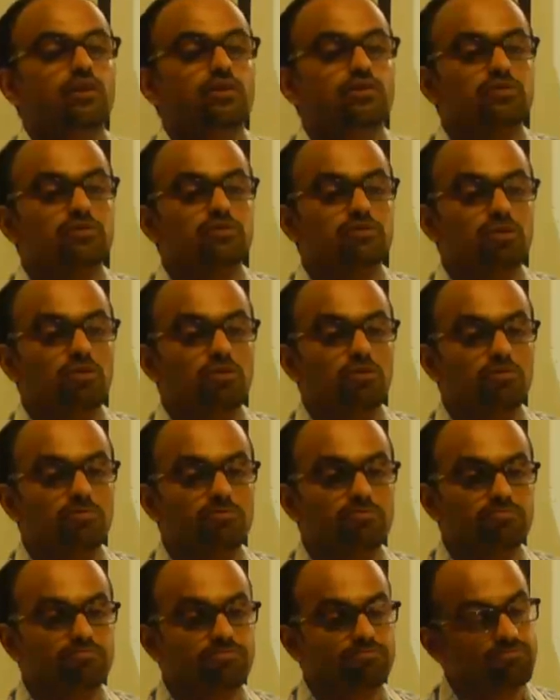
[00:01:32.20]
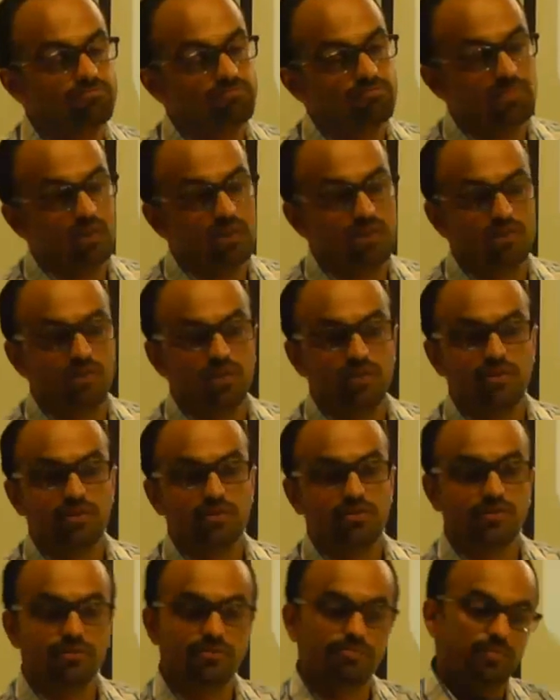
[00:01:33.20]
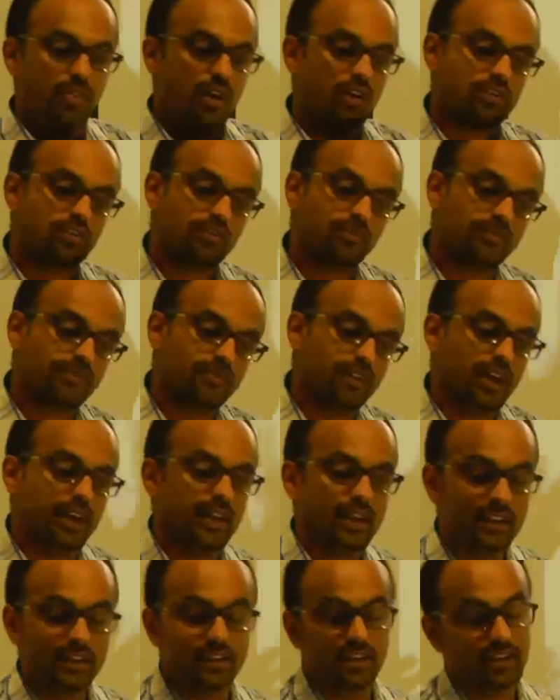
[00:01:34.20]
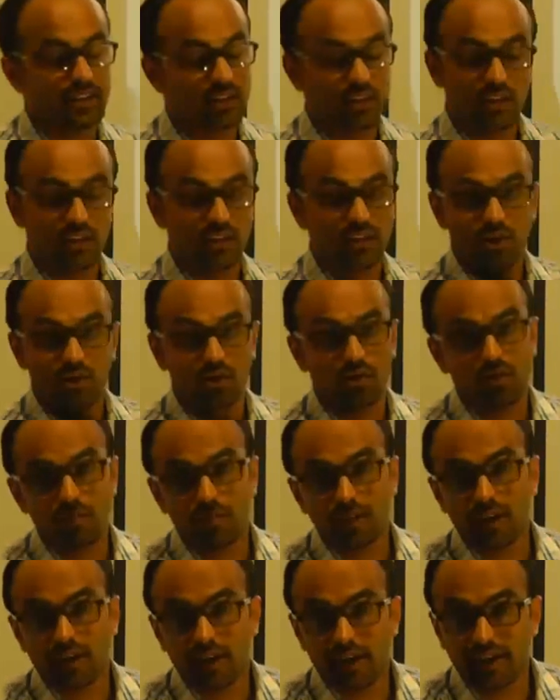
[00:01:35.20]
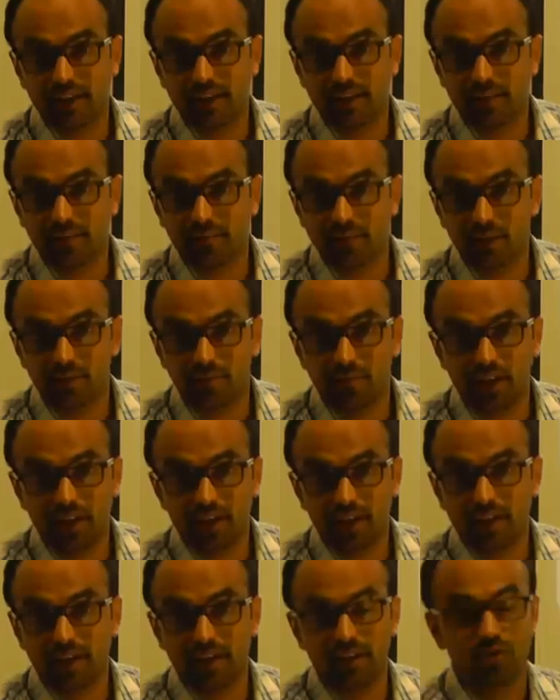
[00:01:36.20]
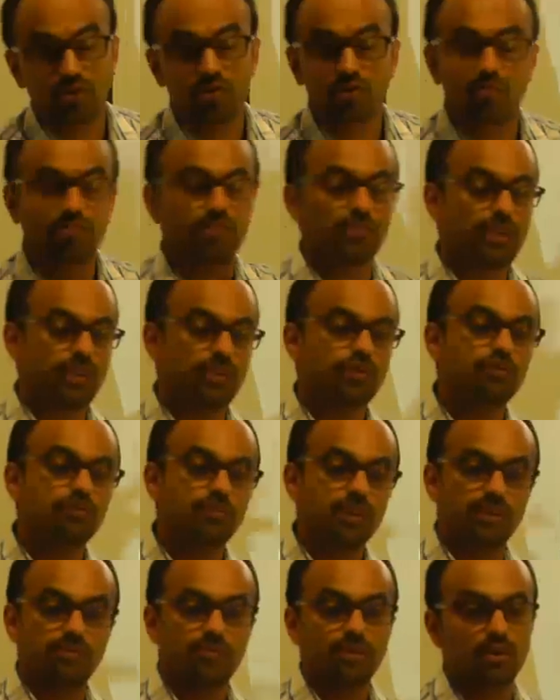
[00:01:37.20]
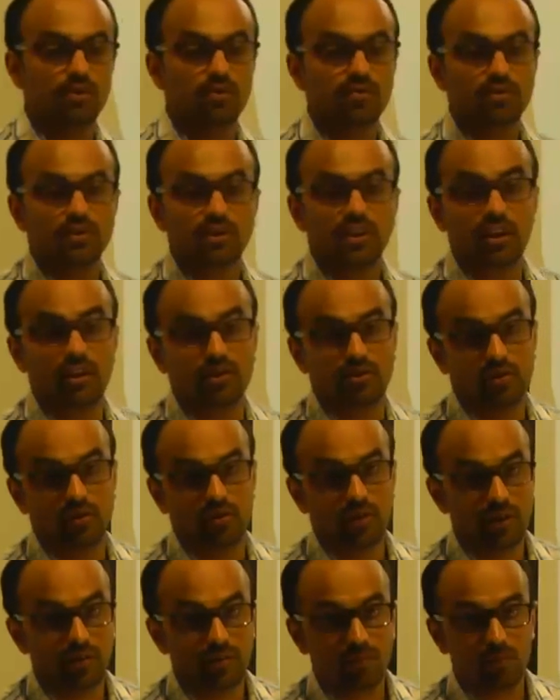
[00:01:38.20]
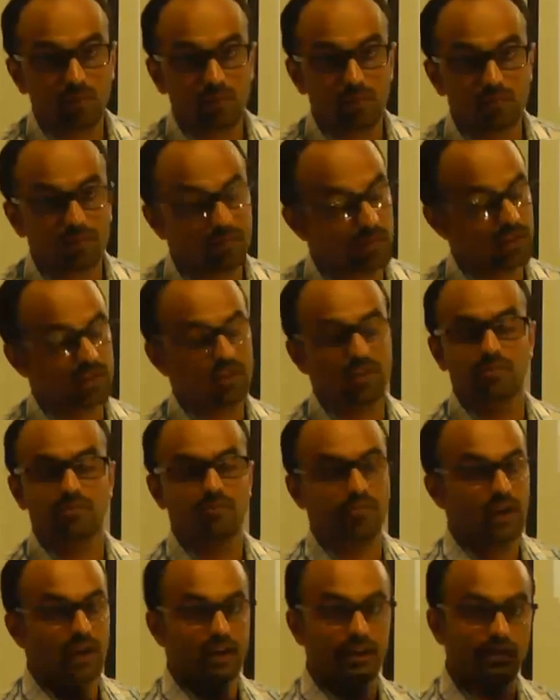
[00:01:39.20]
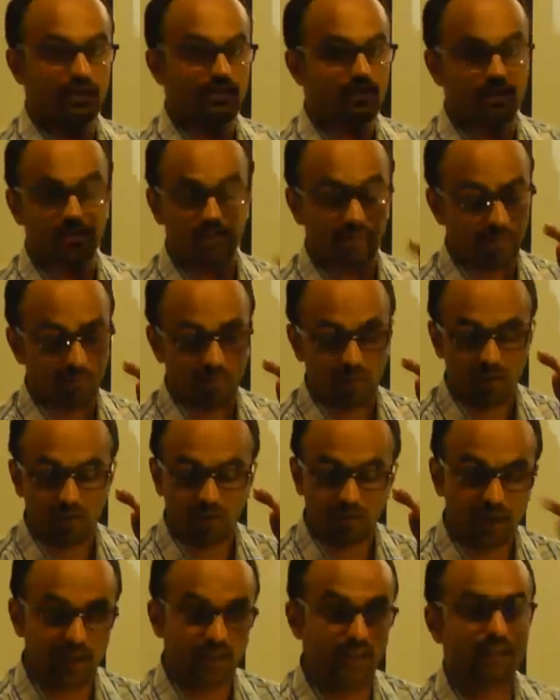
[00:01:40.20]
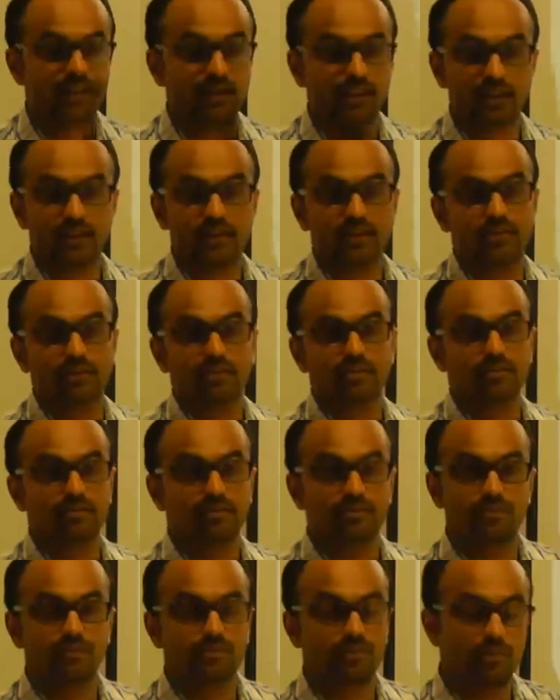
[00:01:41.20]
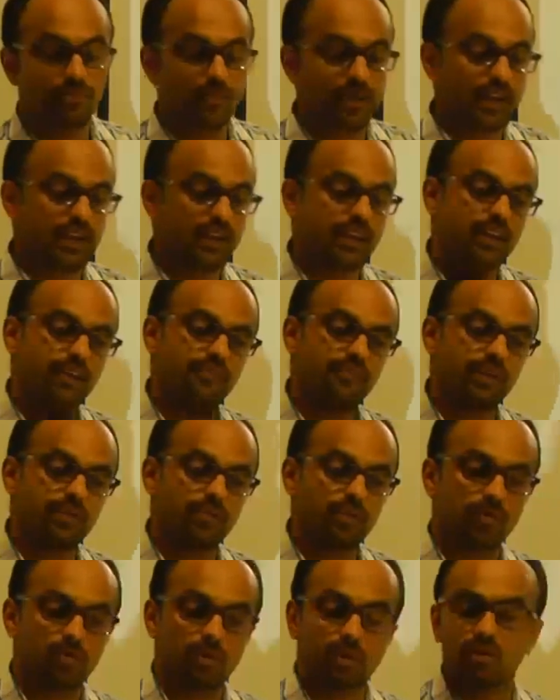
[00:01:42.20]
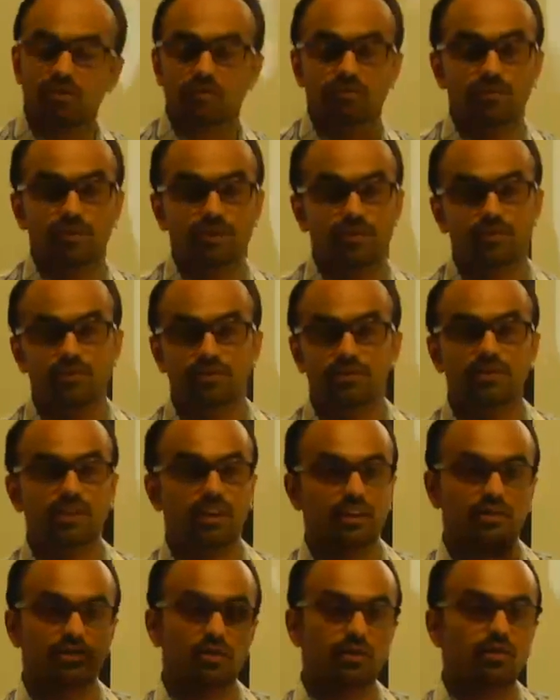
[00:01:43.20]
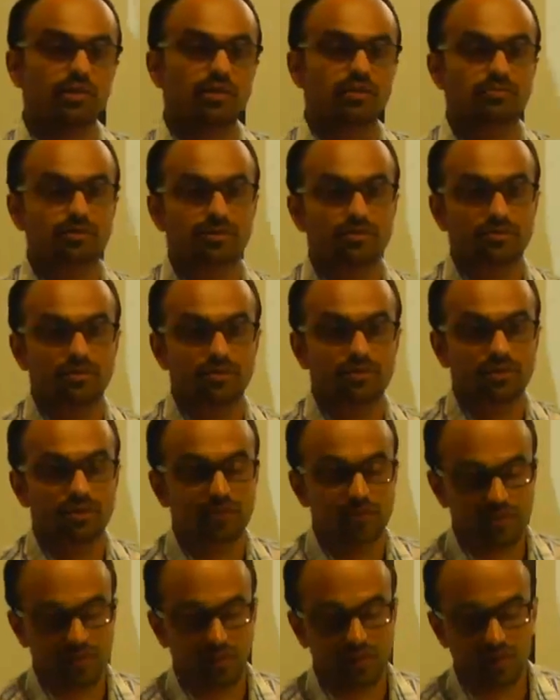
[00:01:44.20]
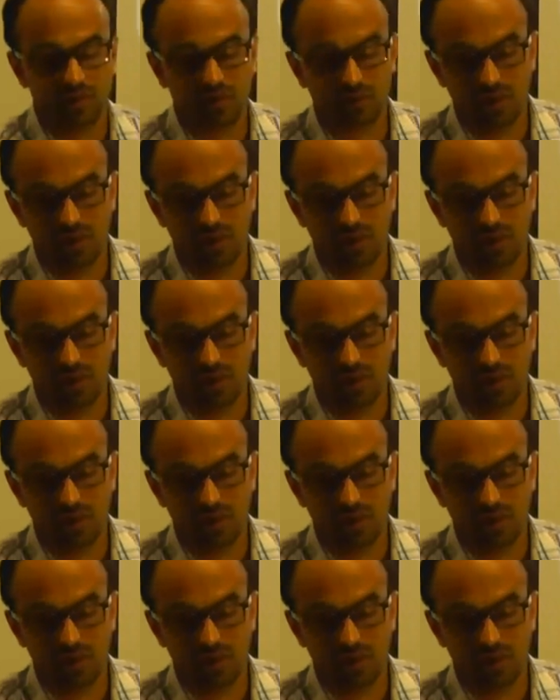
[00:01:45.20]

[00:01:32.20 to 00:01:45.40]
So this is part of anything. Either you'll be writing it by hand, you might be using electronic modes, but writing a letter would be an inevitable part of business as long as business is there.